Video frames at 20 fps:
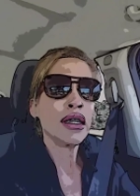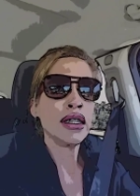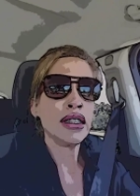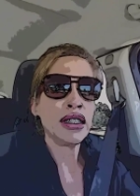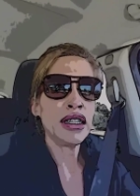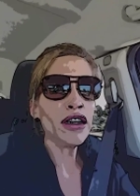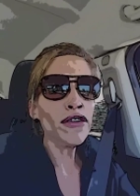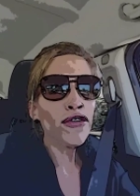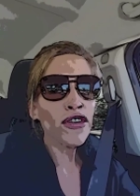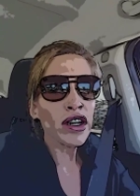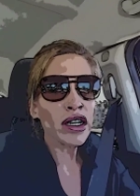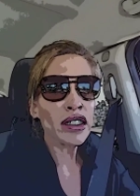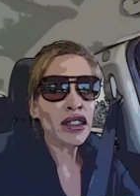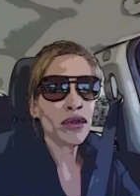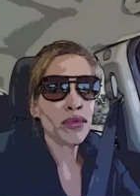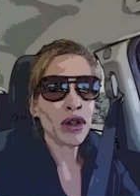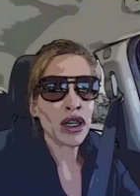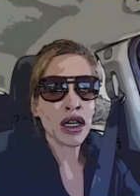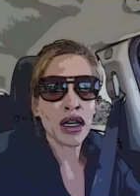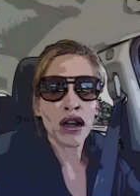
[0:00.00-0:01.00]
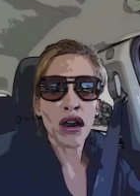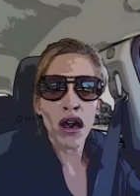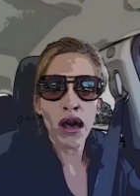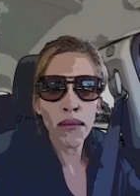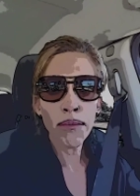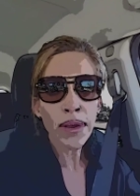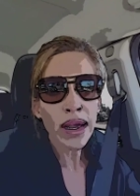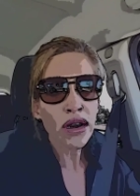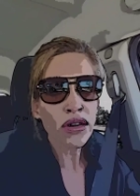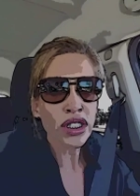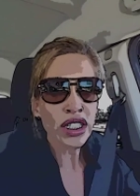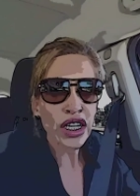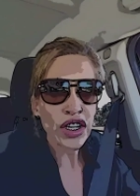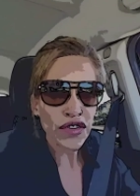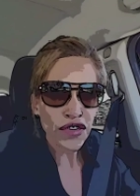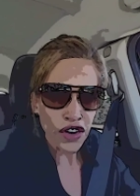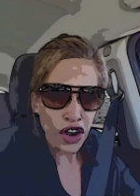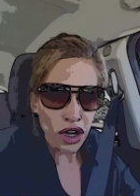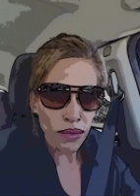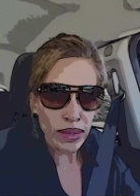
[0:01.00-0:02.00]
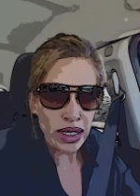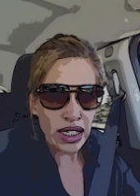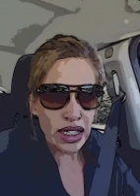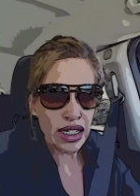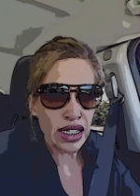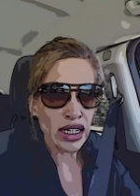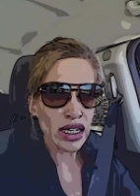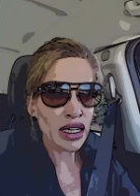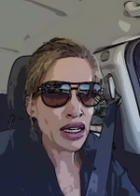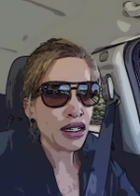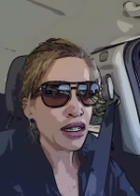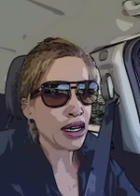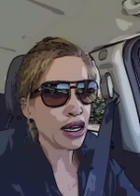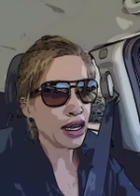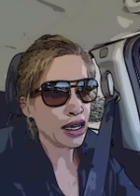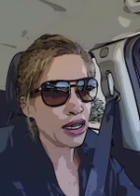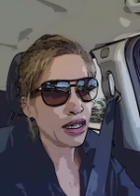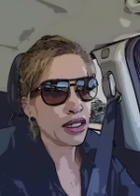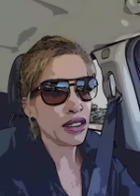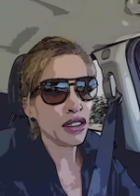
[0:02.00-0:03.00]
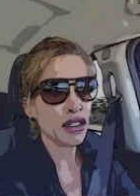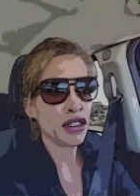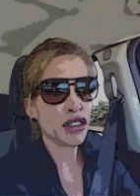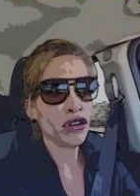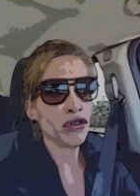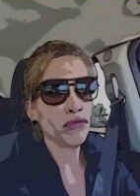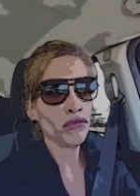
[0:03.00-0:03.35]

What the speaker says: The difference with a compounding pharmacy is